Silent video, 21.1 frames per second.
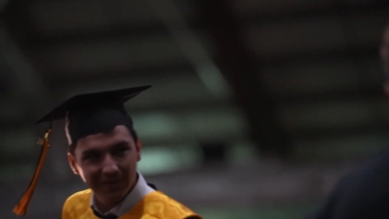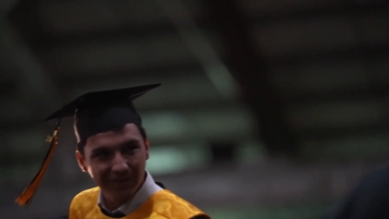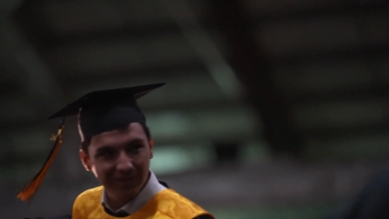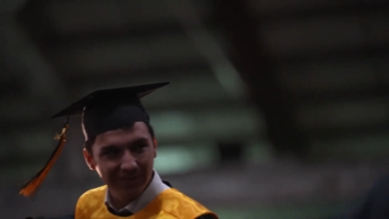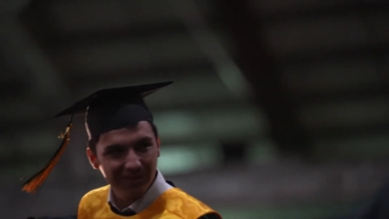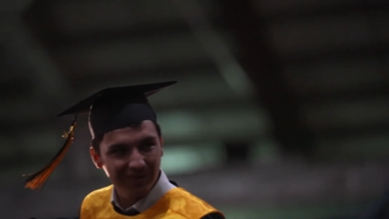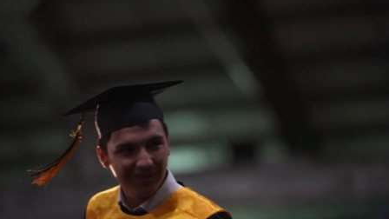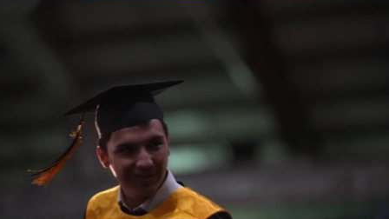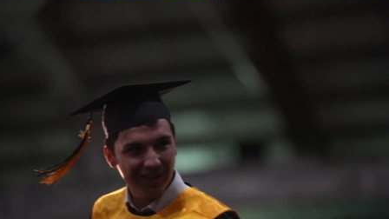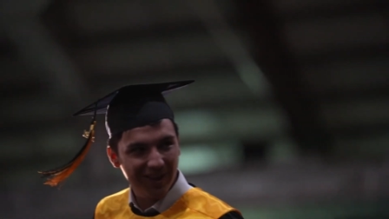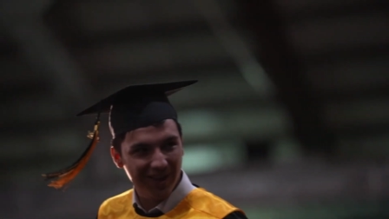
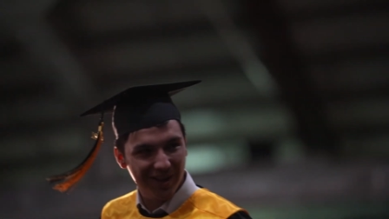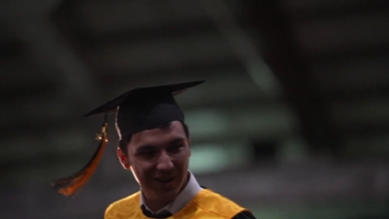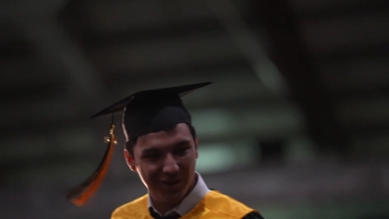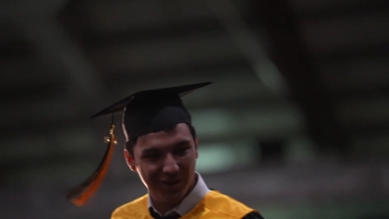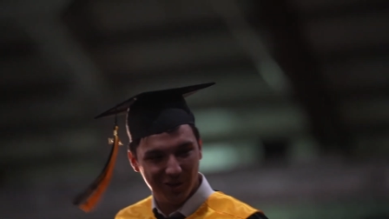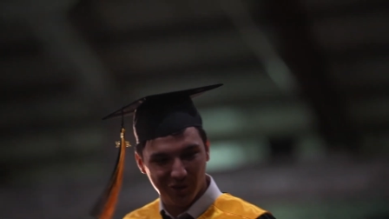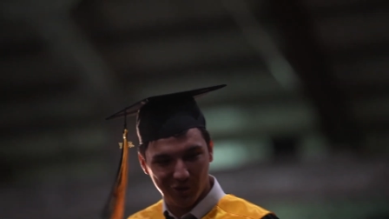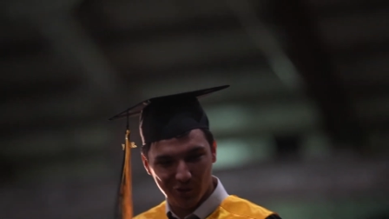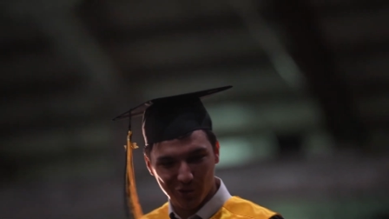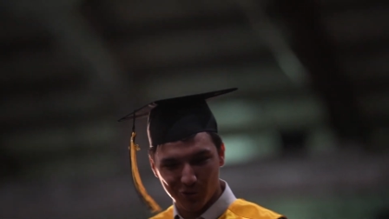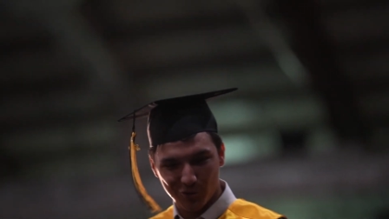room
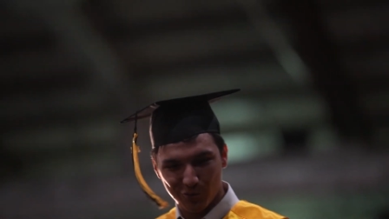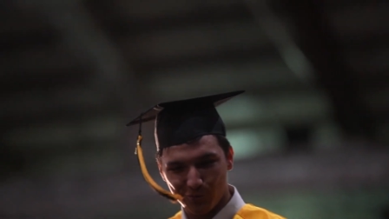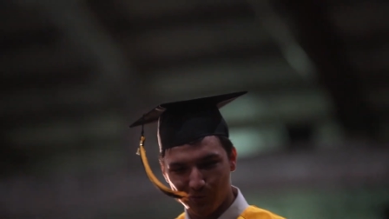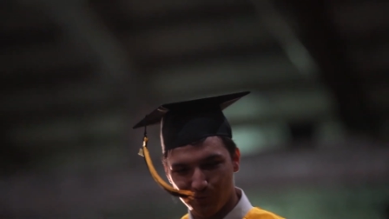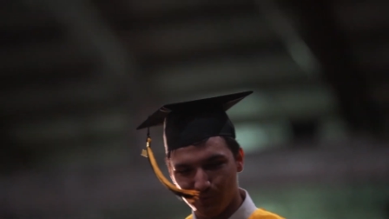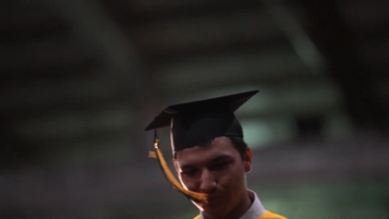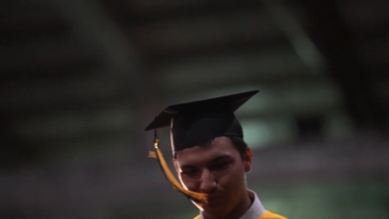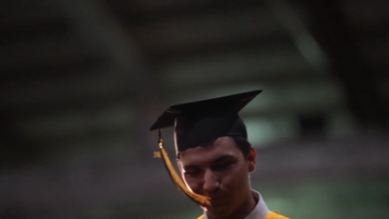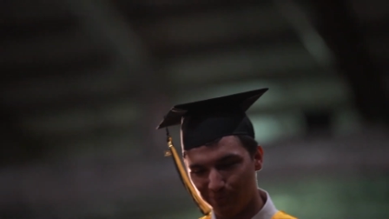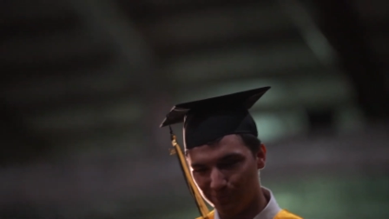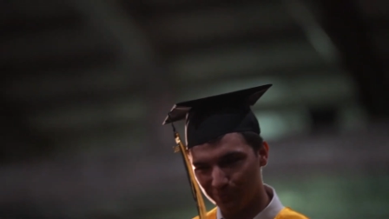
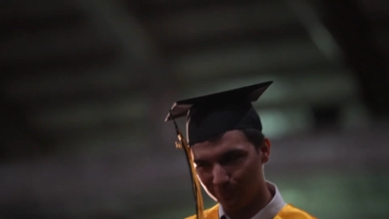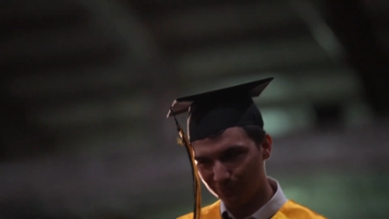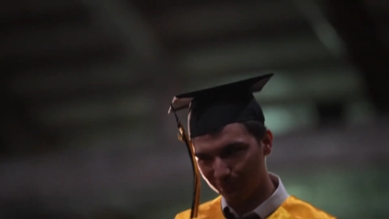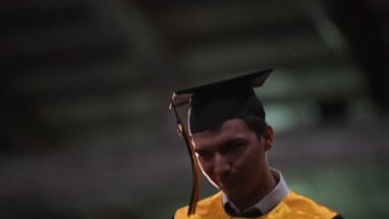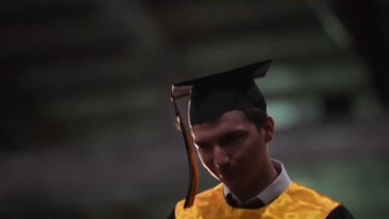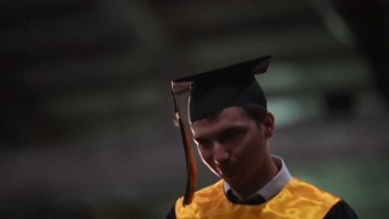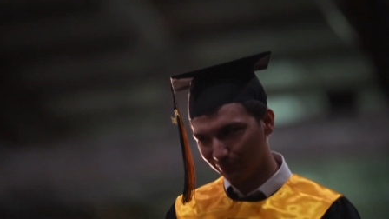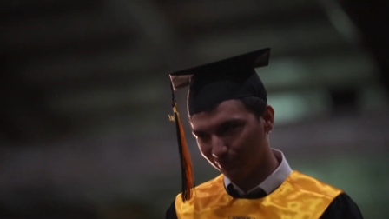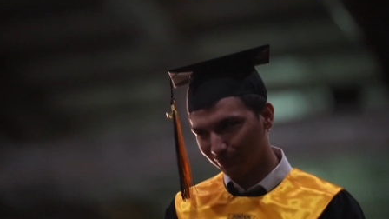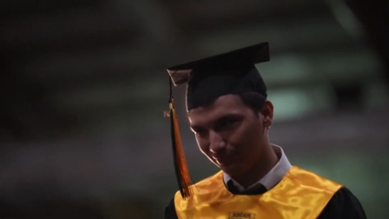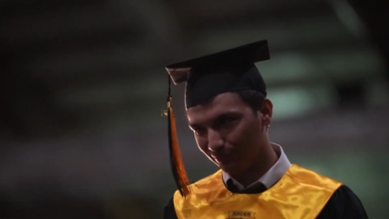can
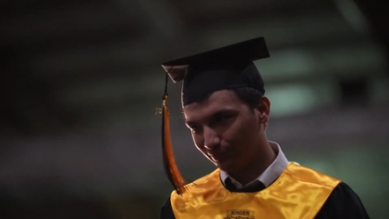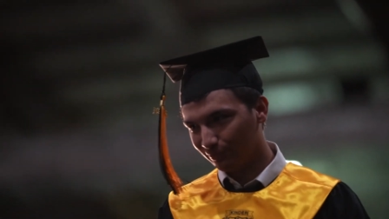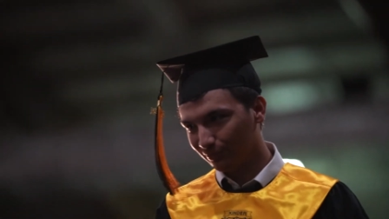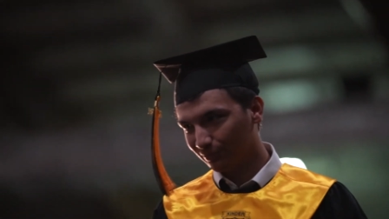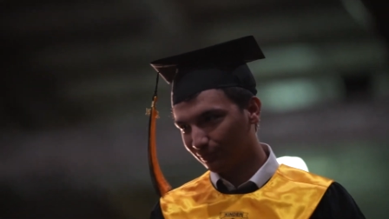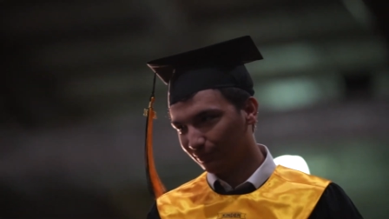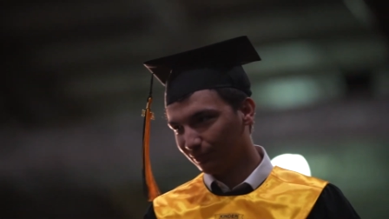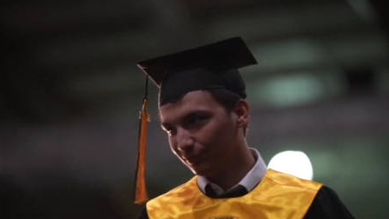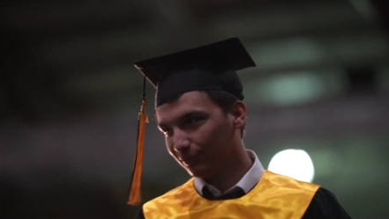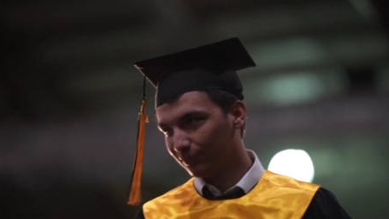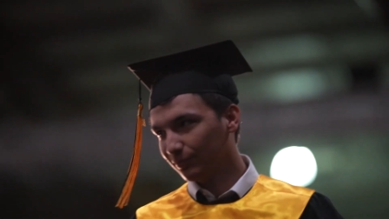tell you
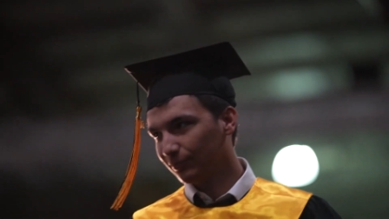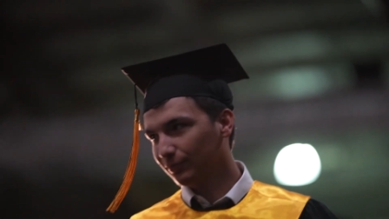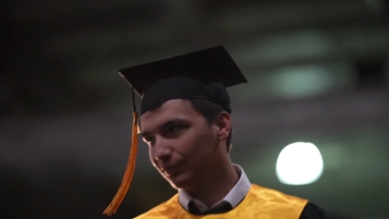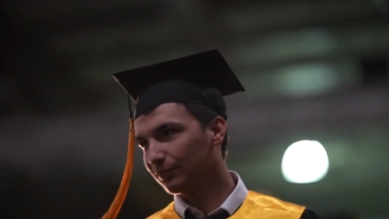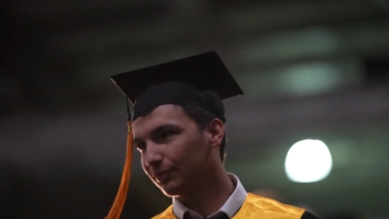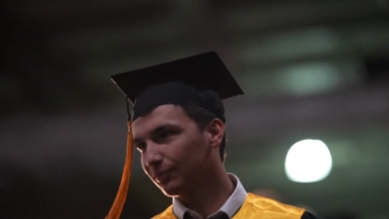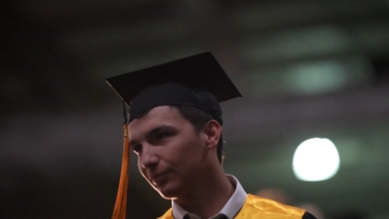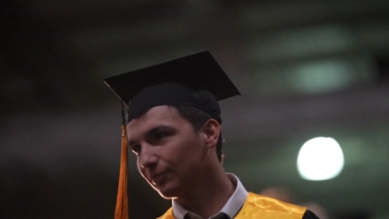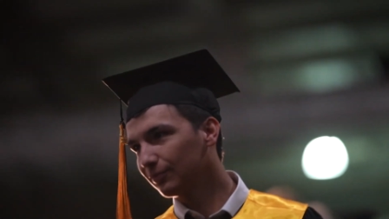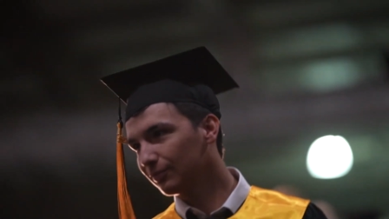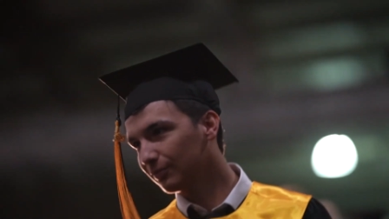that
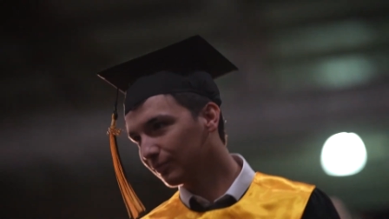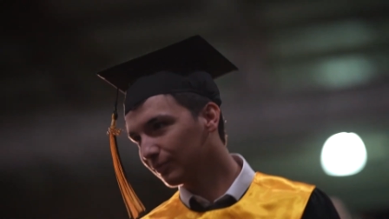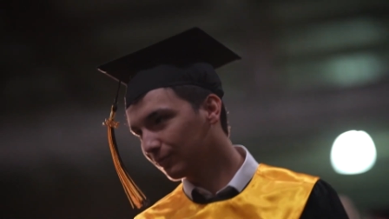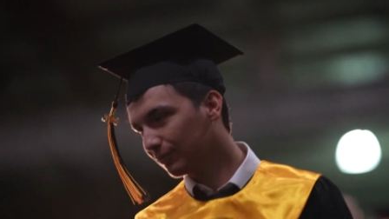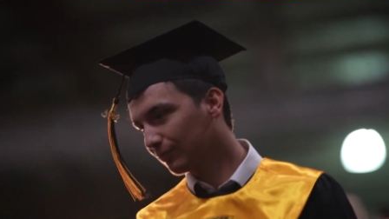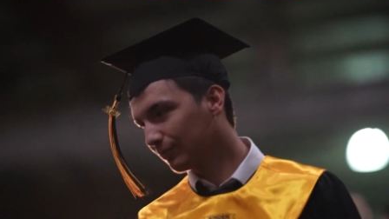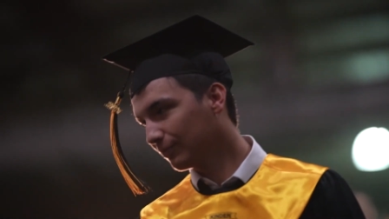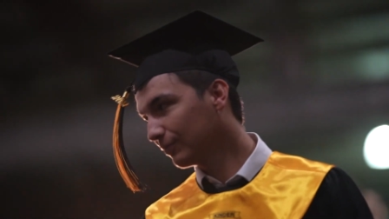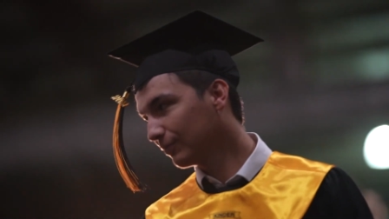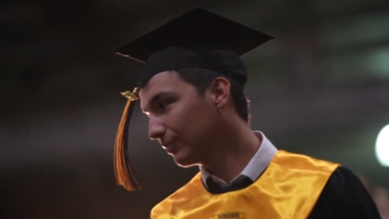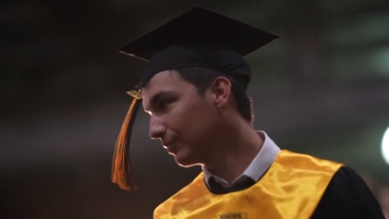
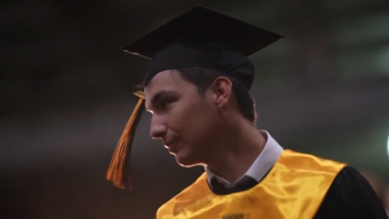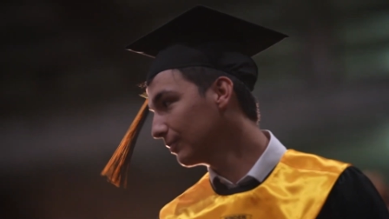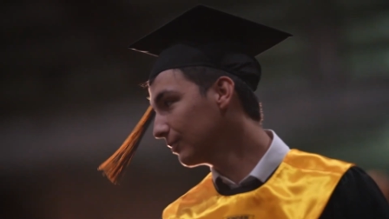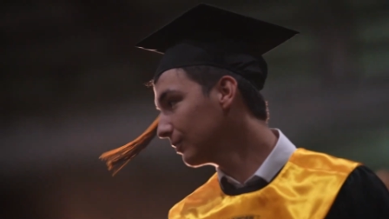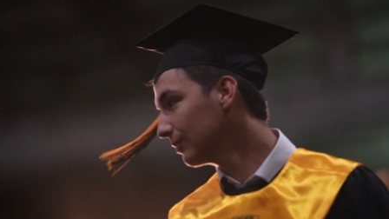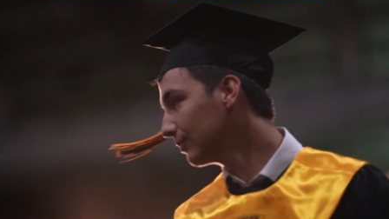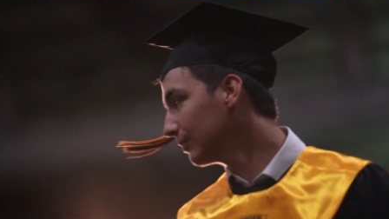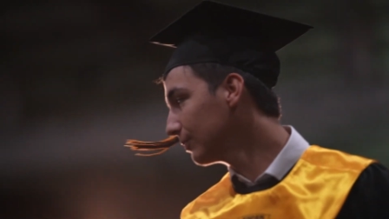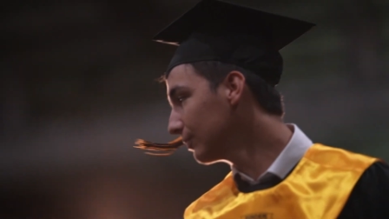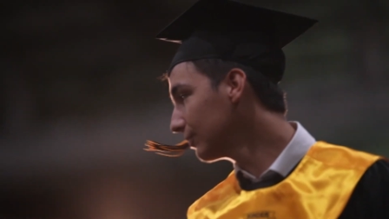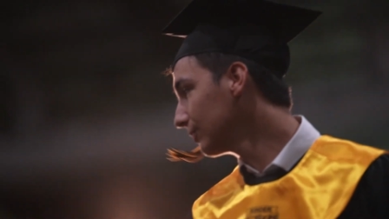answers
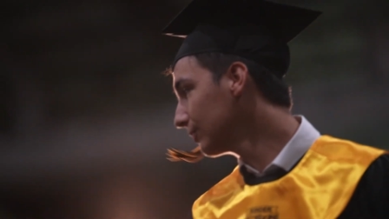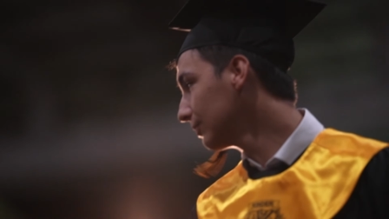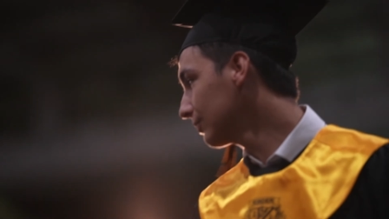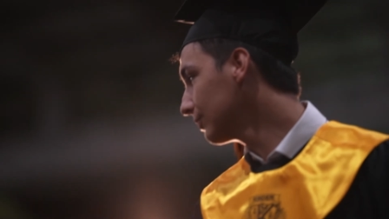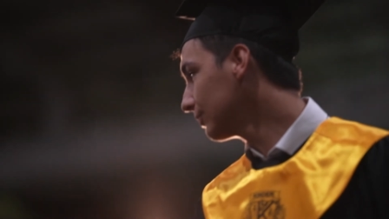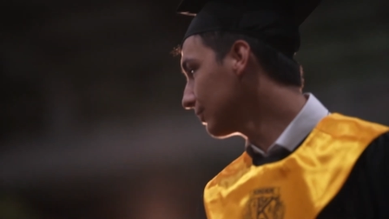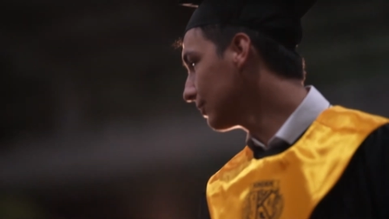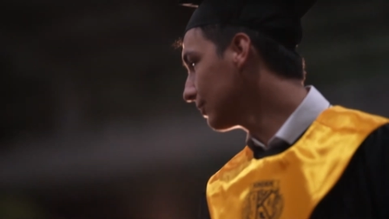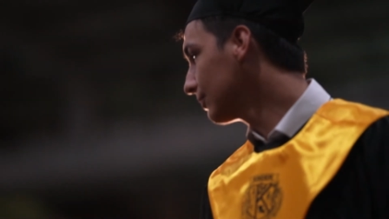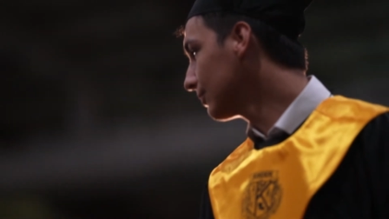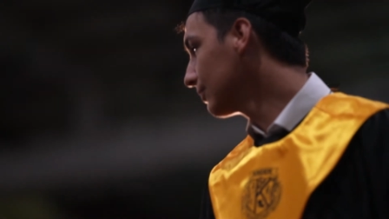
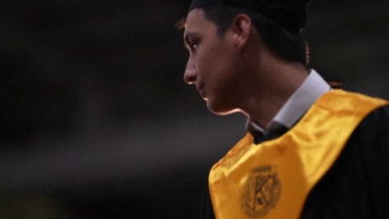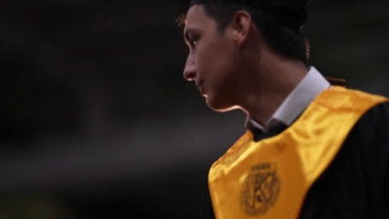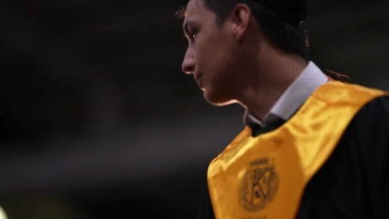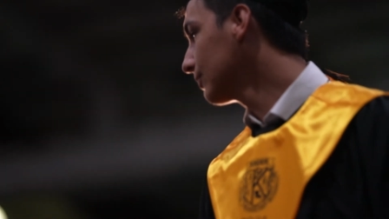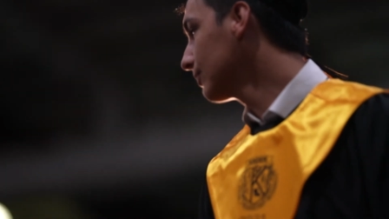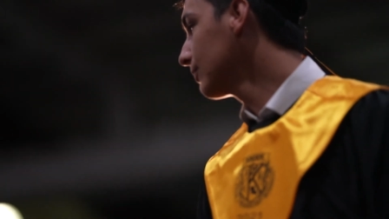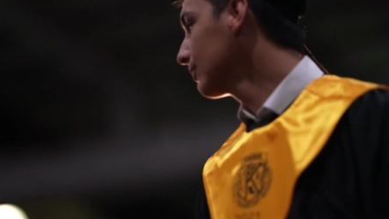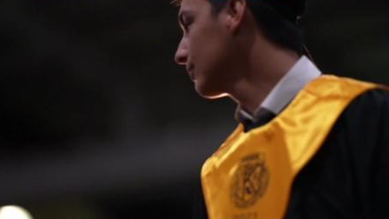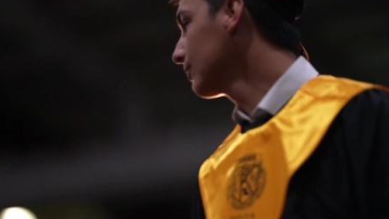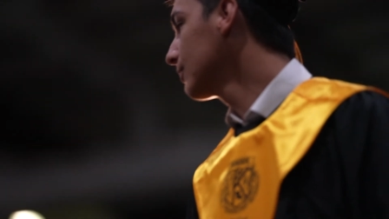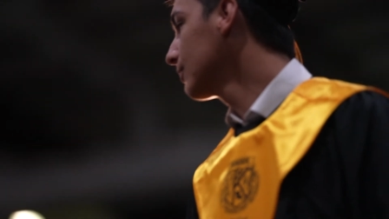do
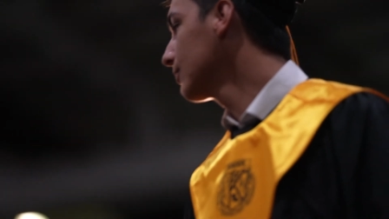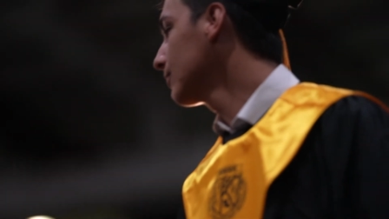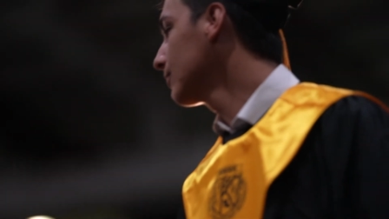come